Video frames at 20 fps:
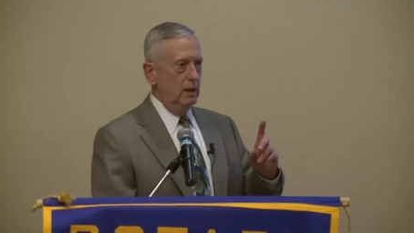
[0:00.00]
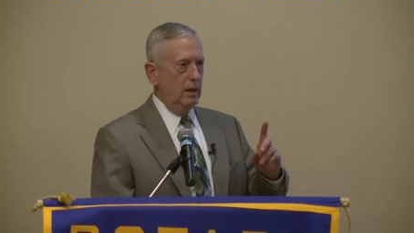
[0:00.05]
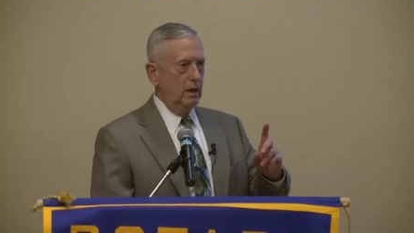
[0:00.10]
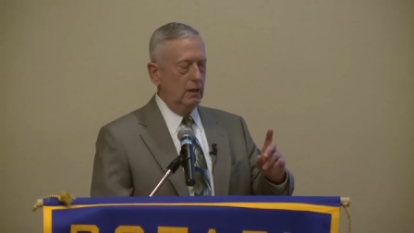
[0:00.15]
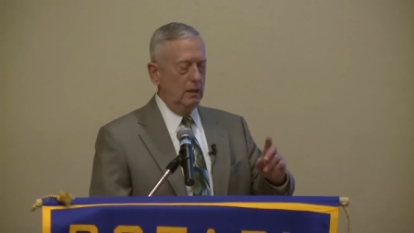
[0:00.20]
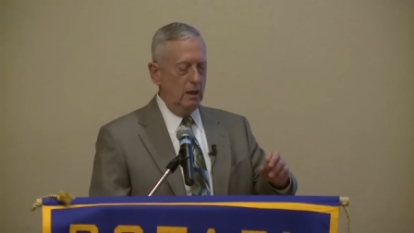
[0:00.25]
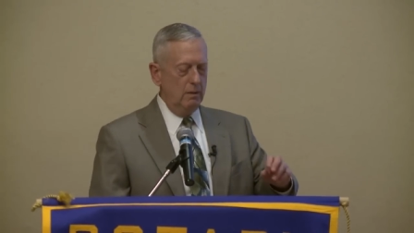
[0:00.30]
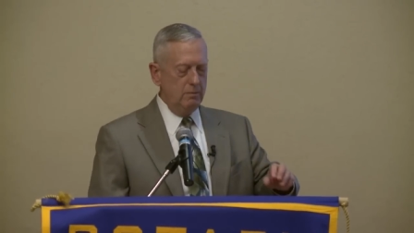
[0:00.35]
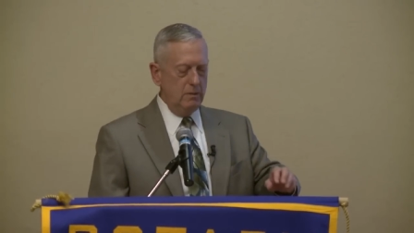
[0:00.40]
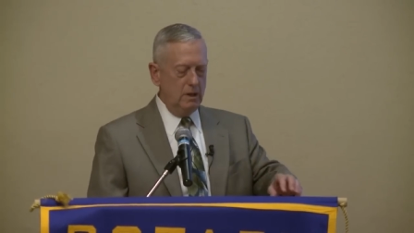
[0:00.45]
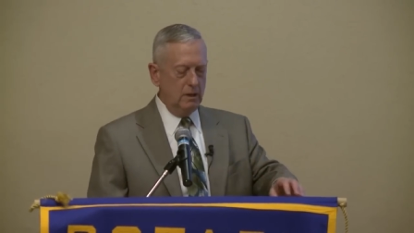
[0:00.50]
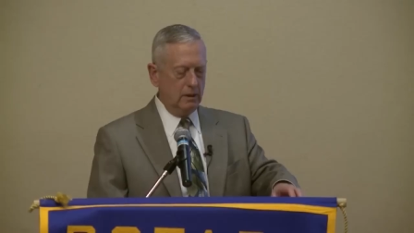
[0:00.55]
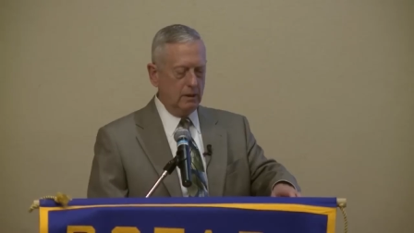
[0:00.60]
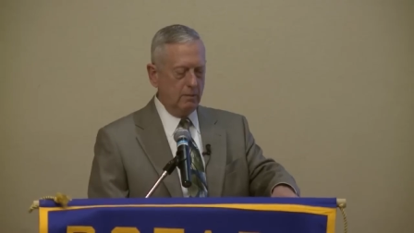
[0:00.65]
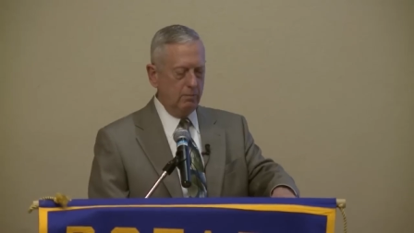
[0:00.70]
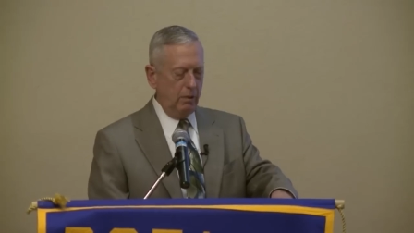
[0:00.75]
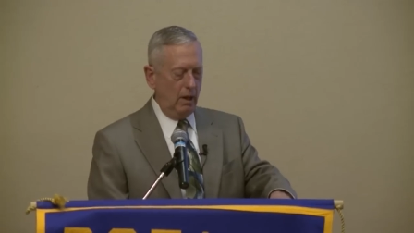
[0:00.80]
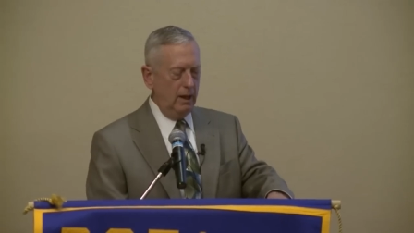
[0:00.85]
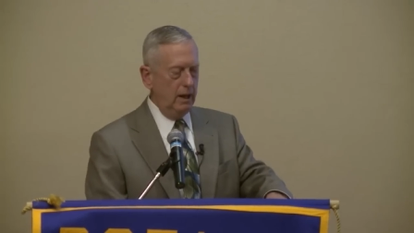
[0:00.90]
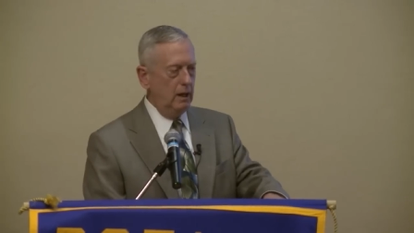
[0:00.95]
And let me
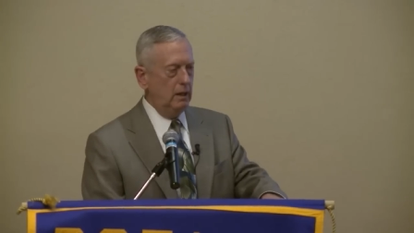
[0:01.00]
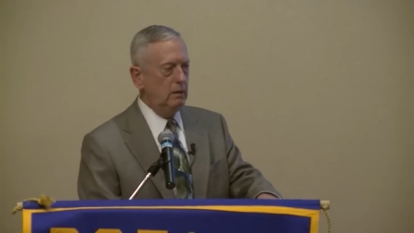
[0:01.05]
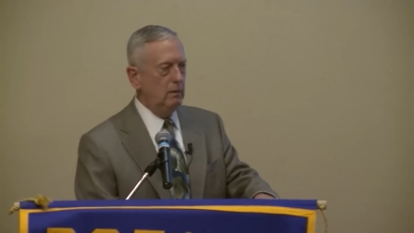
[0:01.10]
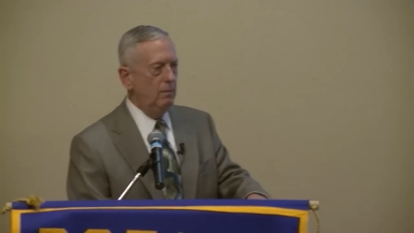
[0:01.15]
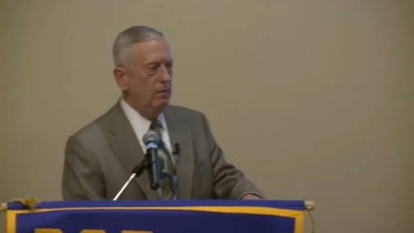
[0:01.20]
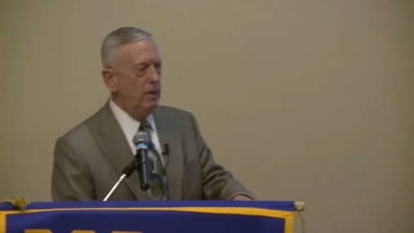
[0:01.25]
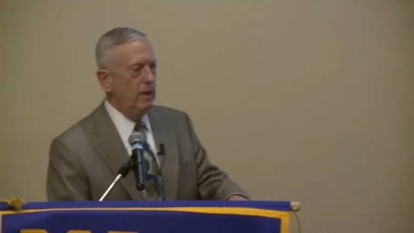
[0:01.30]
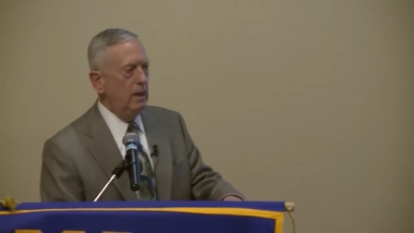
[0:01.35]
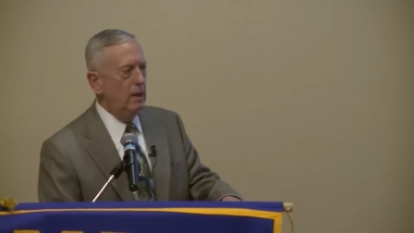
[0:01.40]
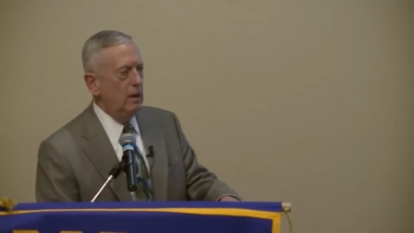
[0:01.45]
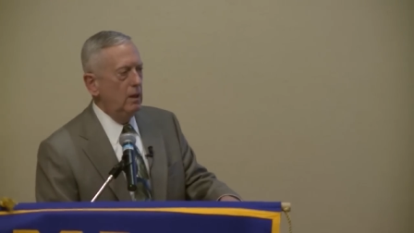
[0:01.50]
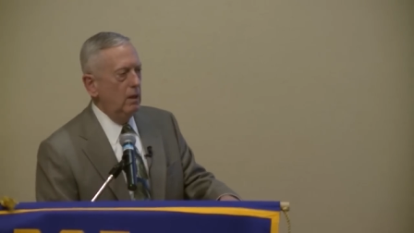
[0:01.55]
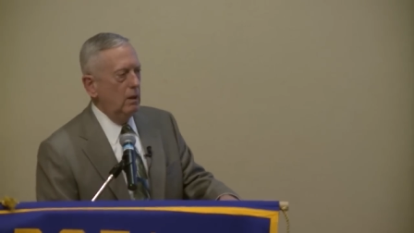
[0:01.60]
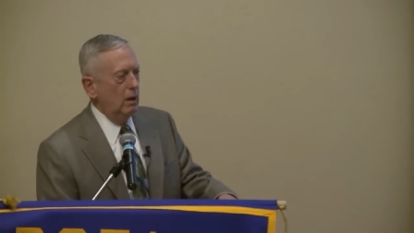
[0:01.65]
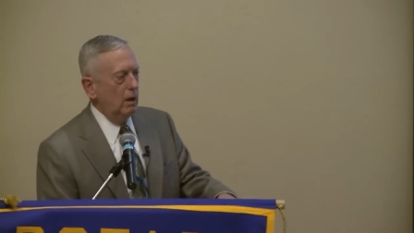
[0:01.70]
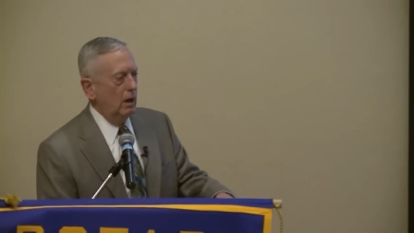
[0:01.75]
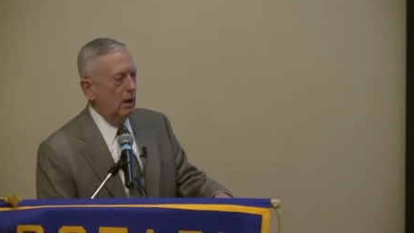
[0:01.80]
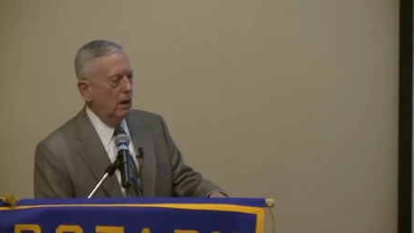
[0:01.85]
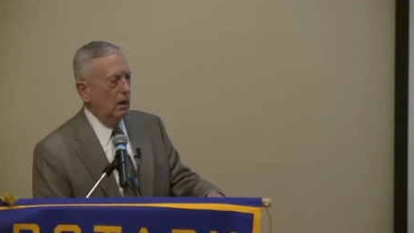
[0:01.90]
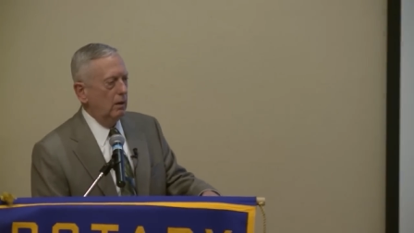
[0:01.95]
explain
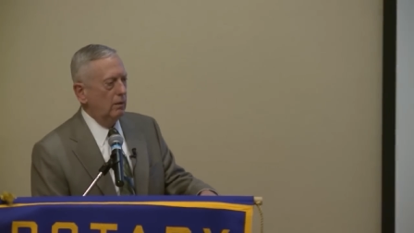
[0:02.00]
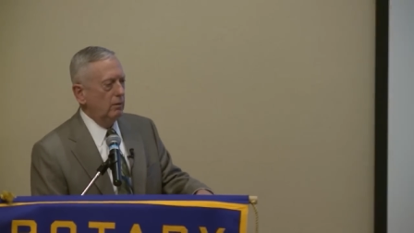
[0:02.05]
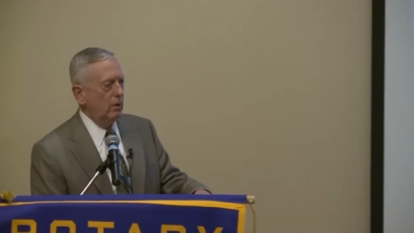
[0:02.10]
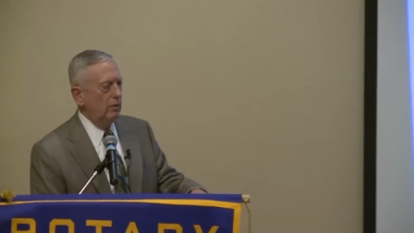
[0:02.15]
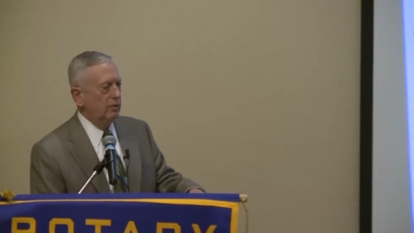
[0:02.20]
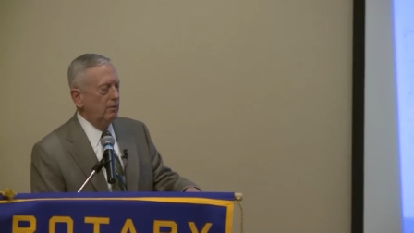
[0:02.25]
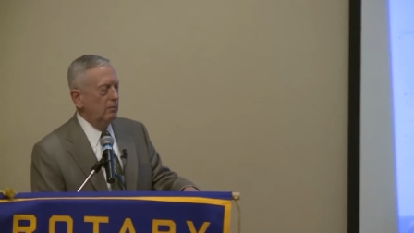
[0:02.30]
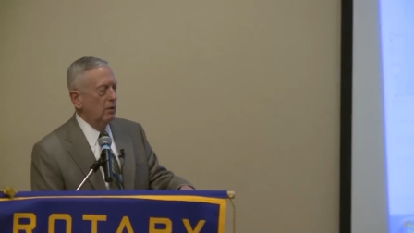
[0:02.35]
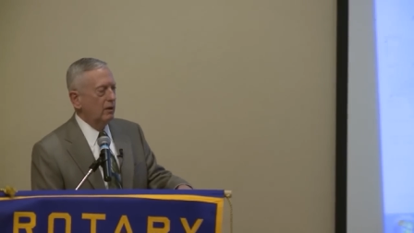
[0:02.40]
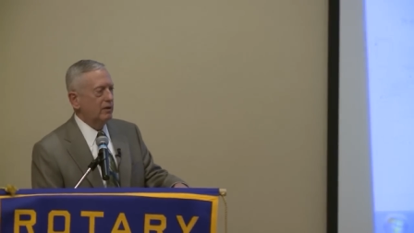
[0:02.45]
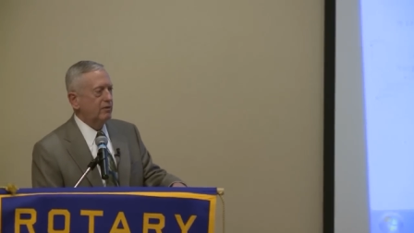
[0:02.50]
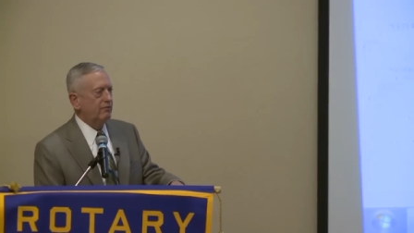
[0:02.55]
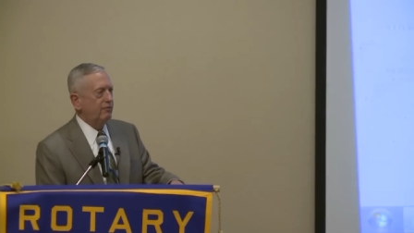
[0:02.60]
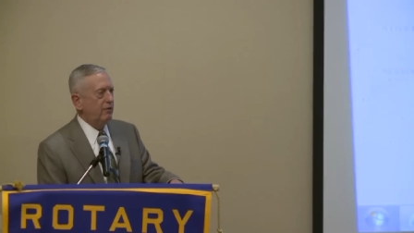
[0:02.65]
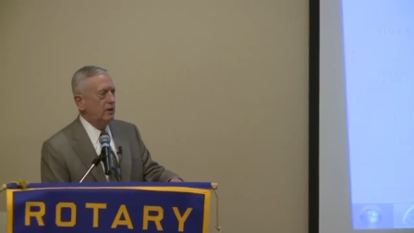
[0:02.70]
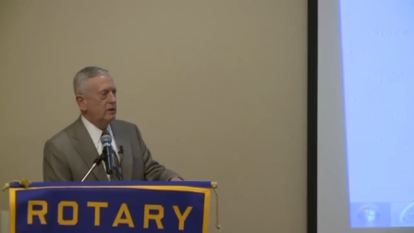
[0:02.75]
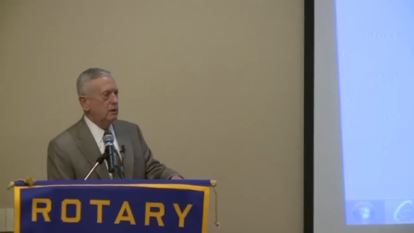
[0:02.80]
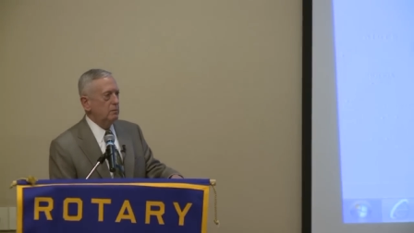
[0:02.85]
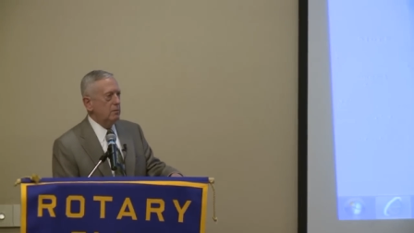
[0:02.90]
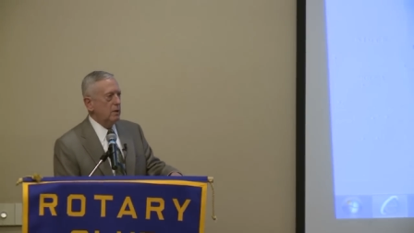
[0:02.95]
uh, the most
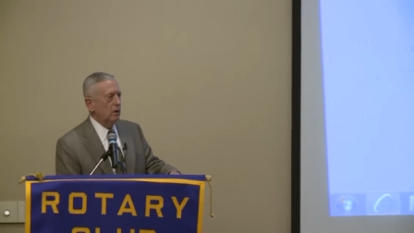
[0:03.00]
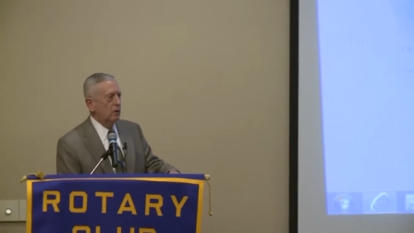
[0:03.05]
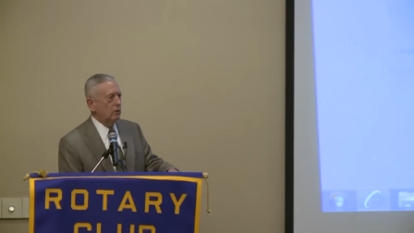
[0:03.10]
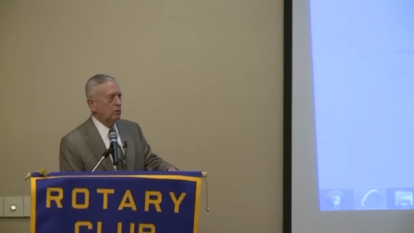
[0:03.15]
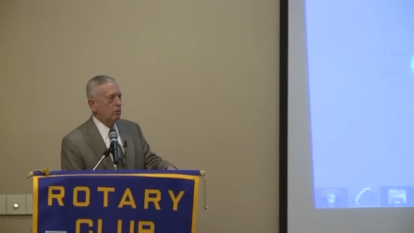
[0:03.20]
fundamental